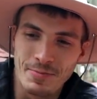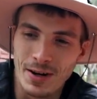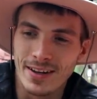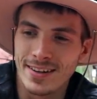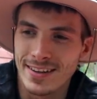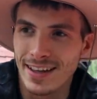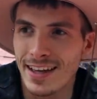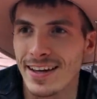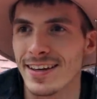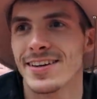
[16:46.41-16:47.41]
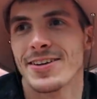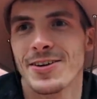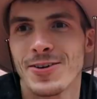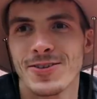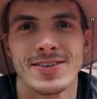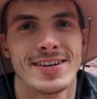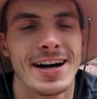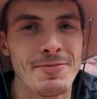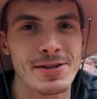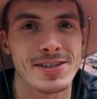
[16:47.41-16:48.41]
but hey, you know,
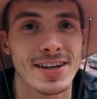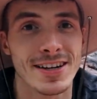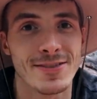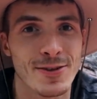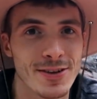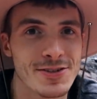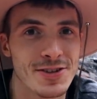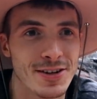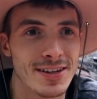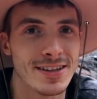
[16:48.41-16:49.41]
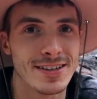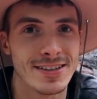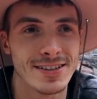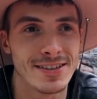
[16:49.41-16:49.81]
I'm excited for this journey